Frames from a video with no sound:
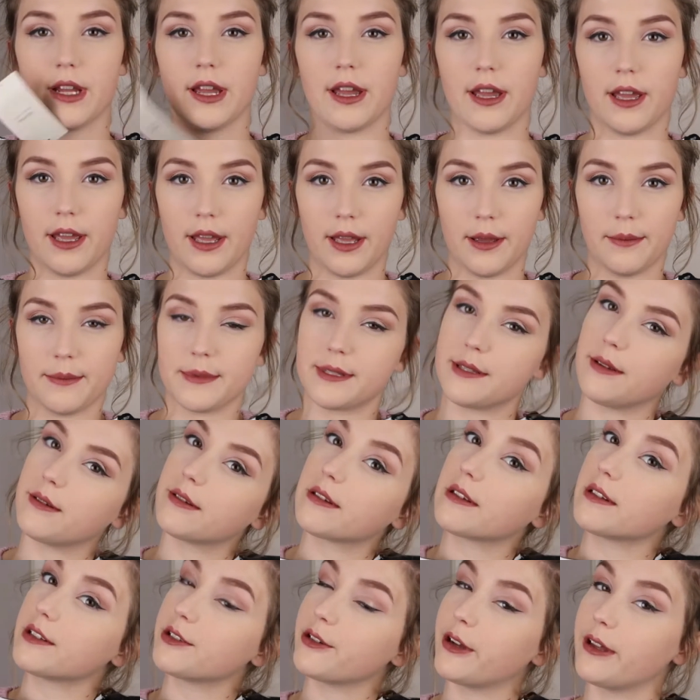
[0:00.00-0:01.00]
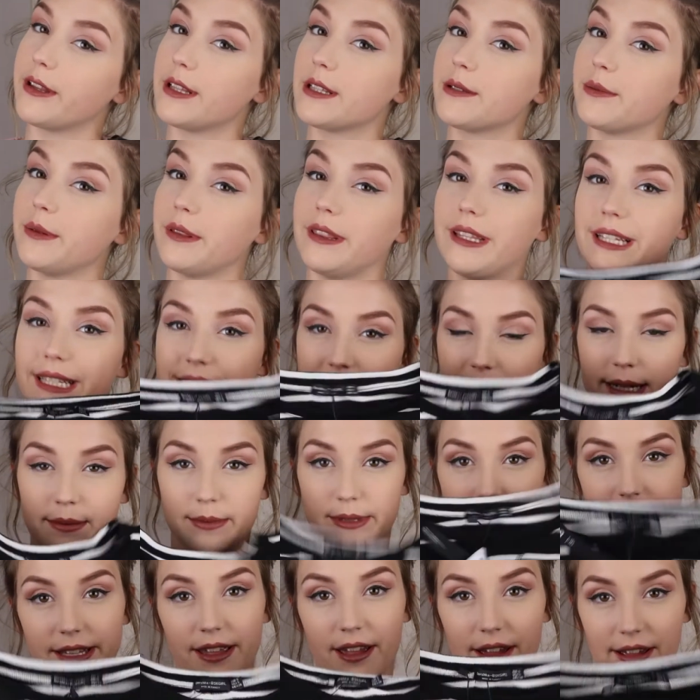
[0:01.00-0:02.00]
So I was going to try this with the denim
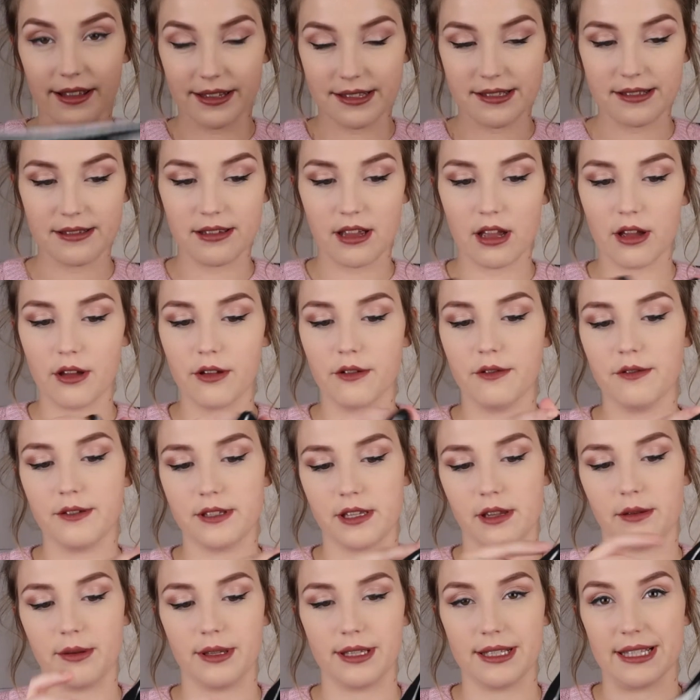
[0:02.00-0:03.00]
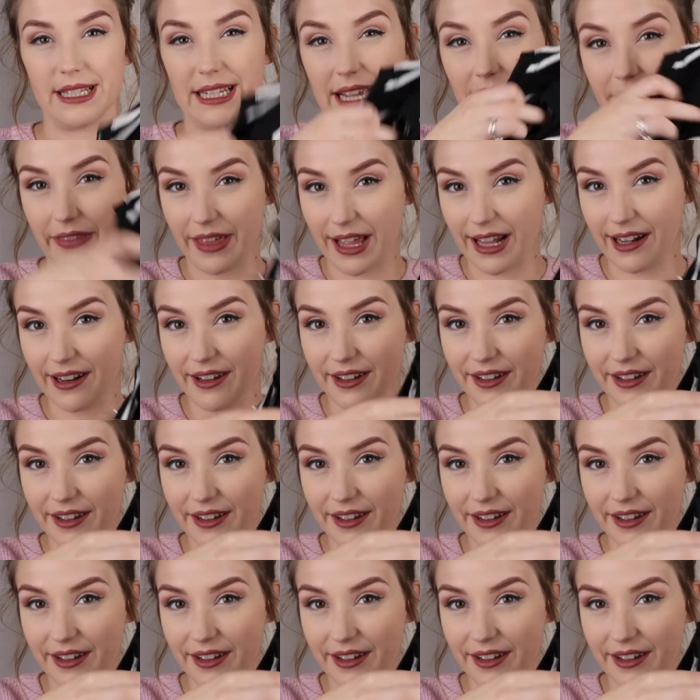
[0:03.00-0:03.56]
skirt and stuff, so you can see how that